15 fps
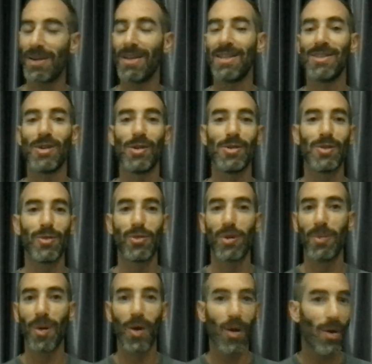but it's also
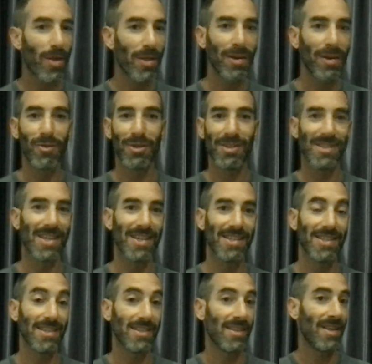from all the different
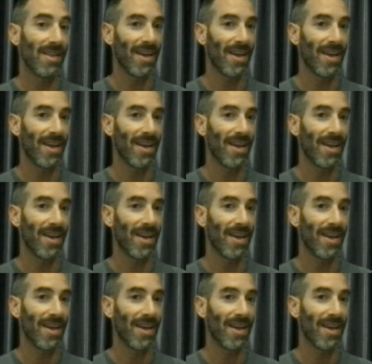senses,